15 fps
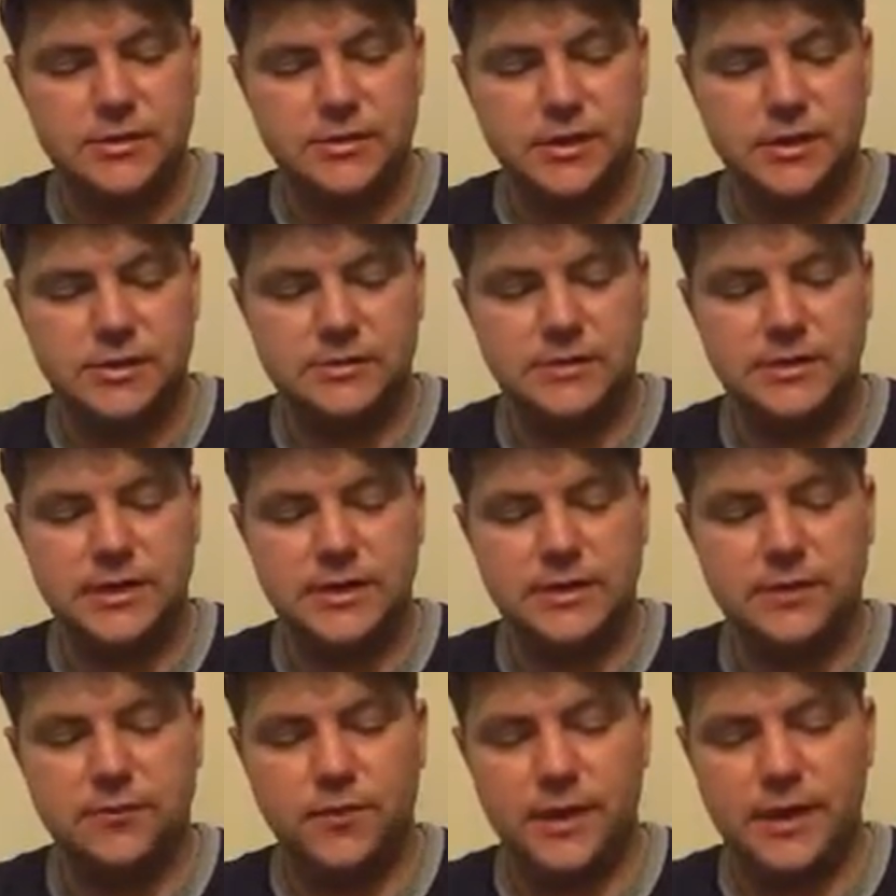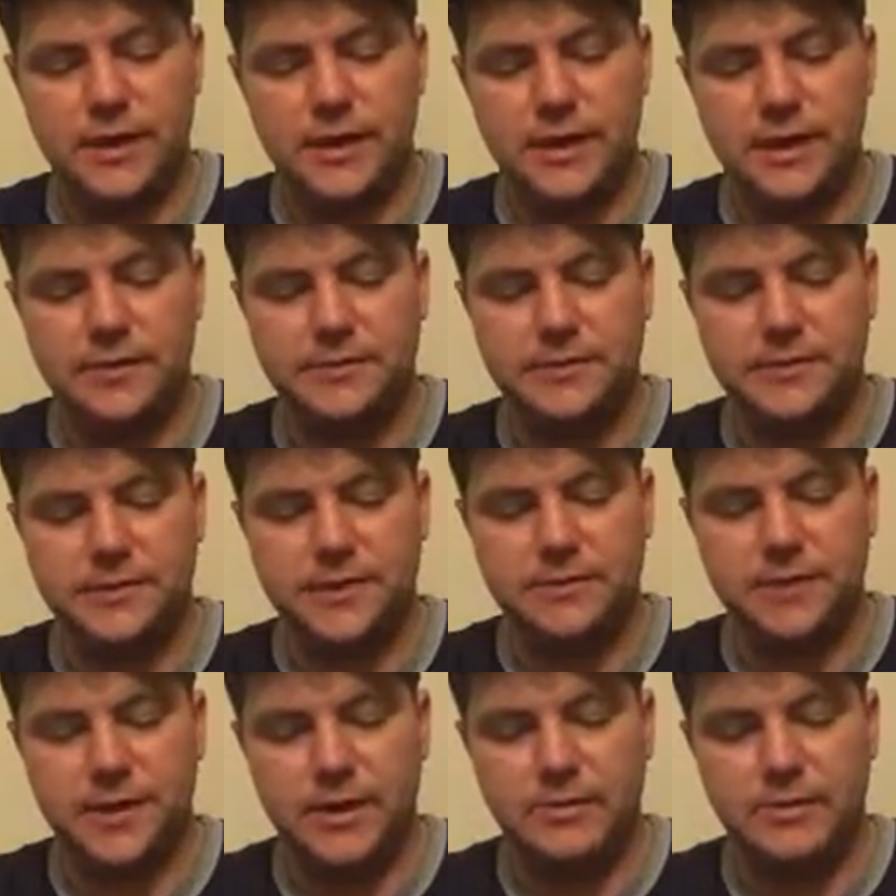tongues began to wag in Hobbiton
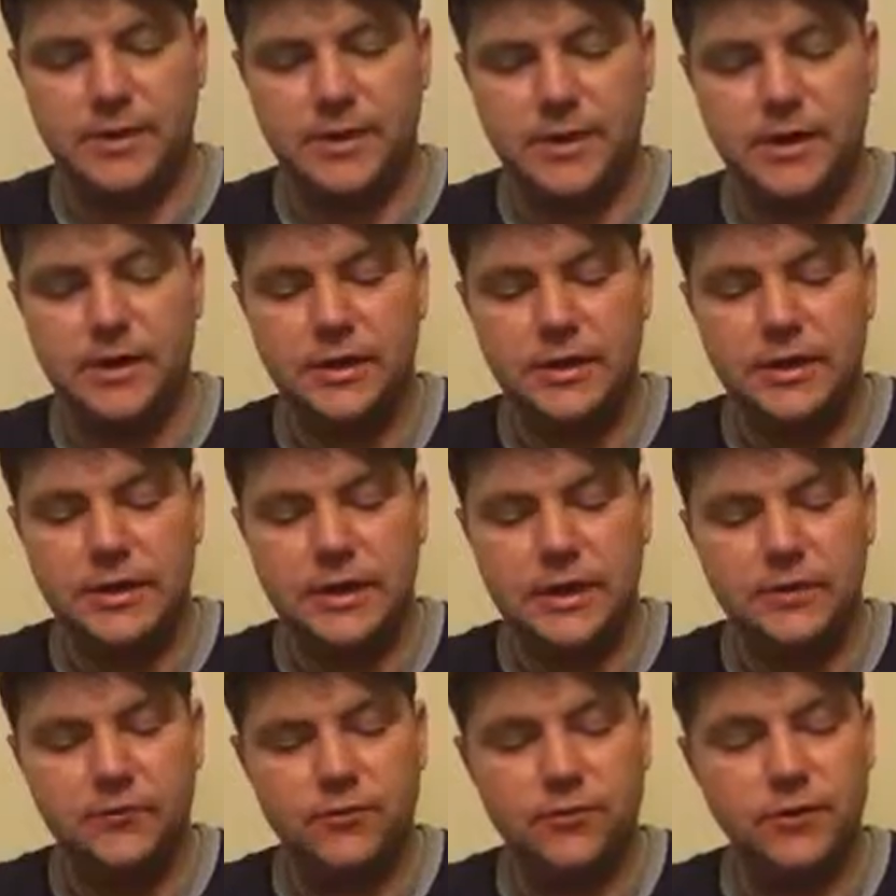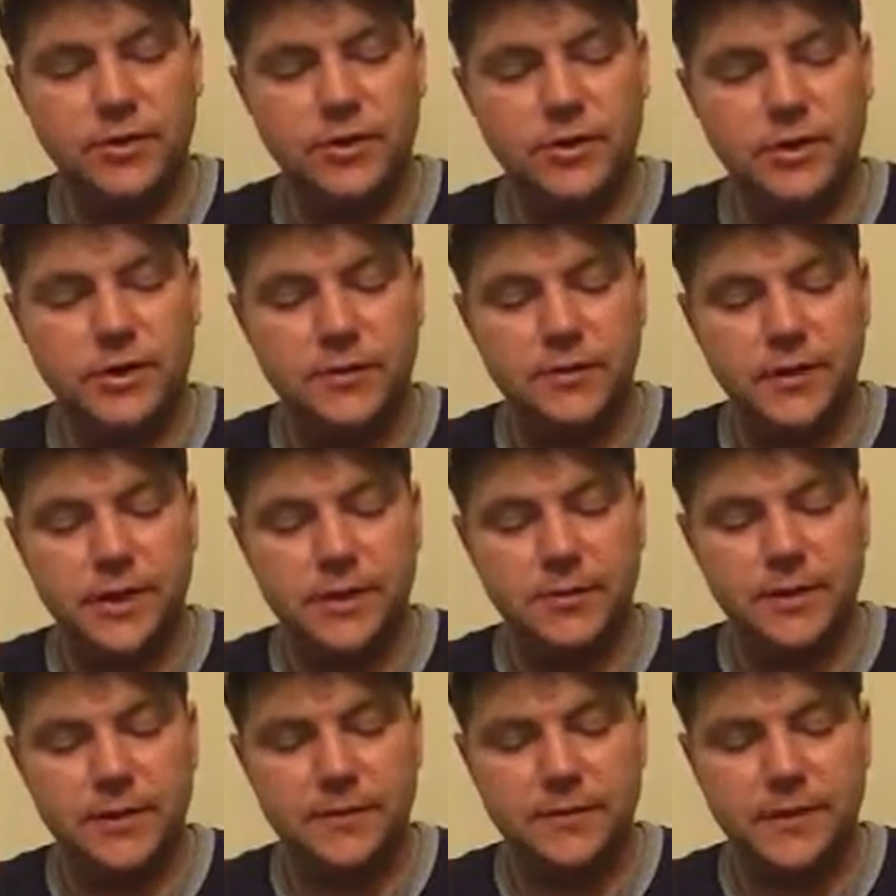and Bywater, and rumor of the
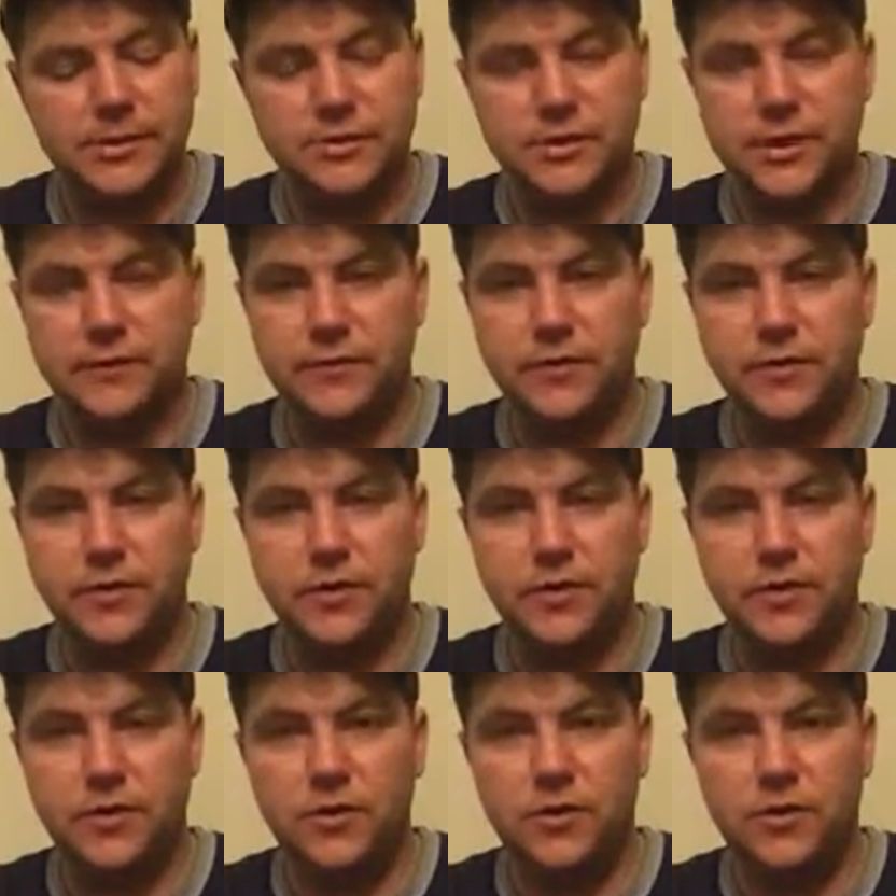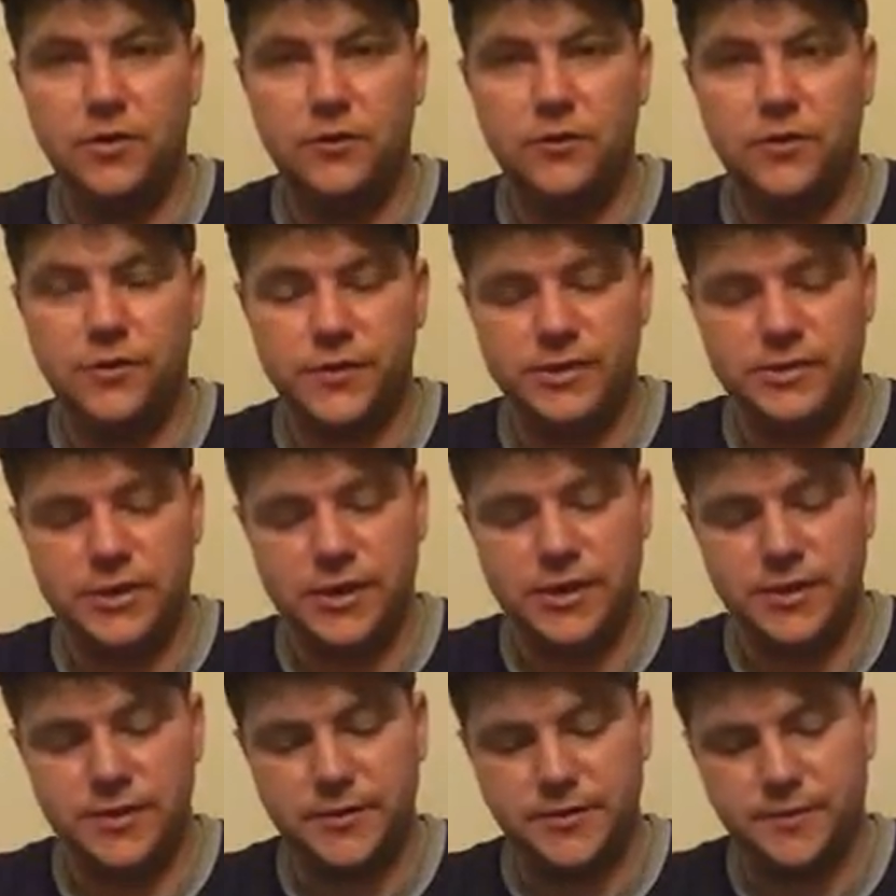coming event traveled all over the
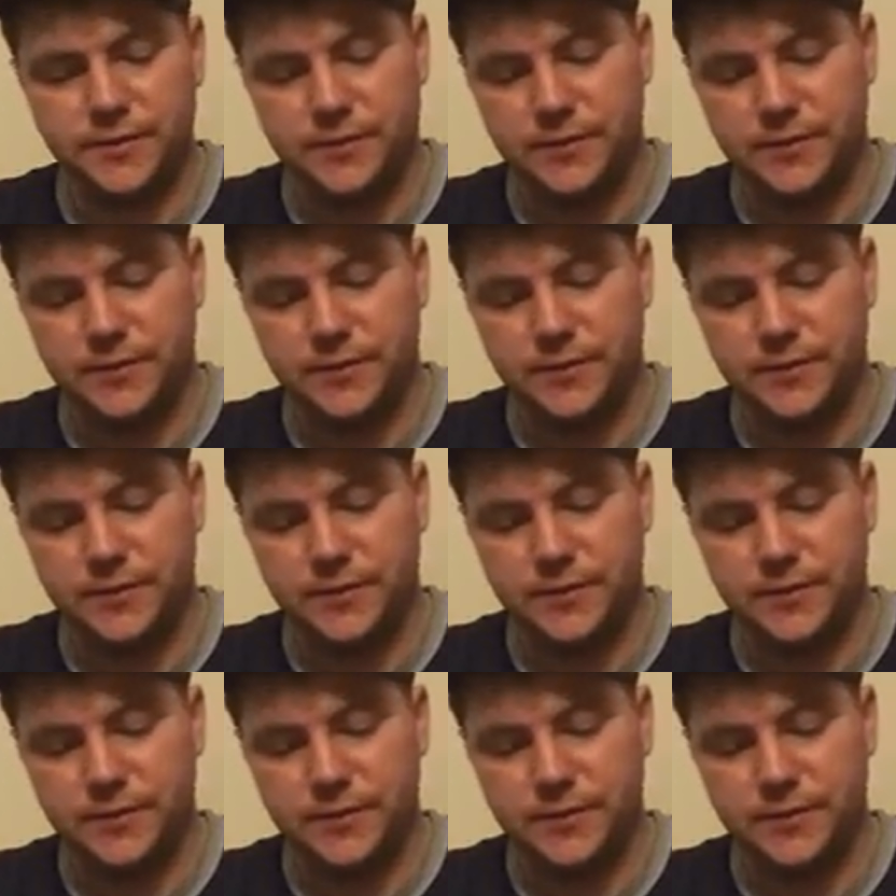Shire.